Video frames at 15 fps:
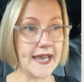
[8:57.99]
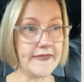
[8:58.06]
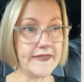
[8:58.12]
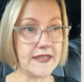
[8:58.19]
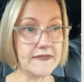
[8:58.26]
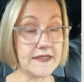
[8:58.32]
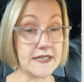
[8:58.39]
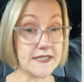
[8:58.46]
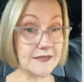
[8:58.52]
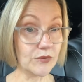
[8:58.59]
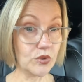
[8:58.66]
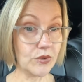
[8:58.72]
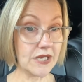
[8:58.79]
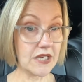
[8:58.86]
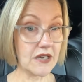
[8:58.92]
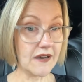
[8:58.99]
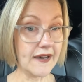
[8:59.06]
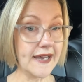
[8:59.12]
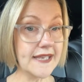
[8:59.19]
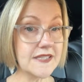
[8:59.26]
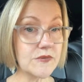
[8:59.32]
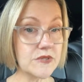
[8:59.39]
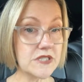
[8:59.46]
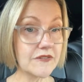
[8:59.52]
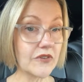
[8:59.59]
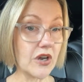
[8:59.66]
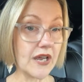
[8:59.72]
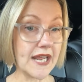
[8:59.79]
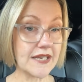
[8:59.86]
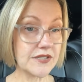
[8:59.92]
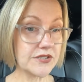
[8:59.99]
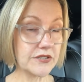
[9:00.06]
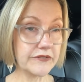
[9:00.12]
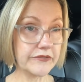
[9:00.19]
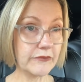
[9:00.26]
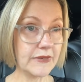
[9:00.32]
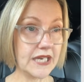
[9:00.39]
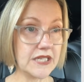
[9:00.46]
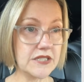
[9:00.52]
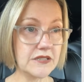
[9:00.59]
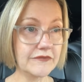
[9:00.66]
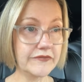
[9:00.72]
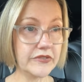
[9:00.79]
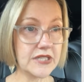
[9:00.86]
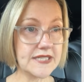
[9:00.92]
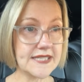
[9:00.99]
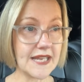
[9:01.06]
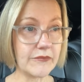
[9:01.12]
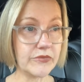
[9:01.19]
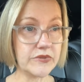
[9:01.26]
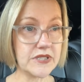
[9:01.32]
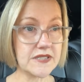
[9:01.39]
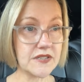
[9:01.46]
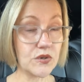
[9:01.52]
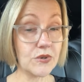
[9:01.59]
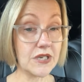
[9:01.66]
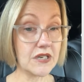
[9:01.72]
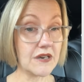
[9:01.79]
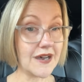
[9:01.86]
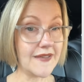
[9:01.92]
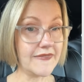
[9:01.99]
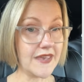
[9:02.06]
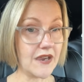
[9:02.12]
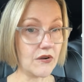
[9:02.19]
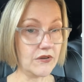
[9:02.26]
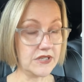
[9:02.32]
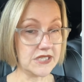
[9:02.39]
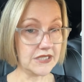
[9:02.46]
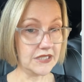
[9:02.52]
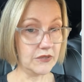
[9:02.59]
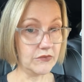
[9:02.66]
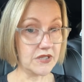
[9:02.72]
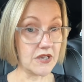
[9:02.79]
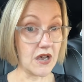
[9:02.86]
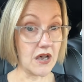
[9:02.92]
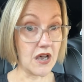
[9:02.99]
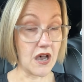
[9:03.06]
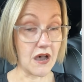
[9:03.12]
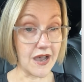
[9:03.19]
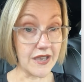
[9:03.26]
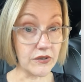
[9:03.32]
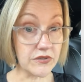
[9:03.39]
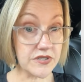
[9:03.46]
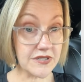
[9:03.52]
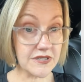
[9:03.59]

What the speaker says: And then there's some quick guides which have got extra information. For example, there's a quick guide there on dealing with eye